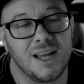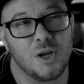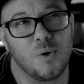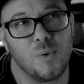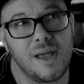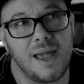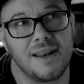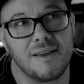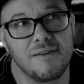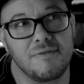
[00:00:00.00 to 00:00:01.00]

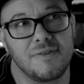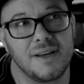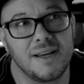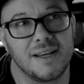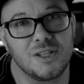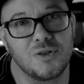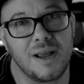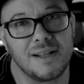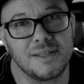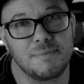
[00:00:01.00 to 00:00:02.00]
creative
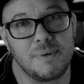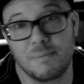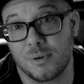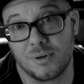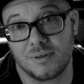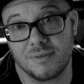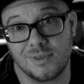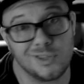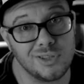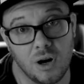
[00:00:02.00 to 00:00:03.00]
trans people
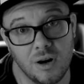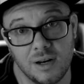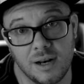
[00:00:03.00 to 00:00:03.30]
to start,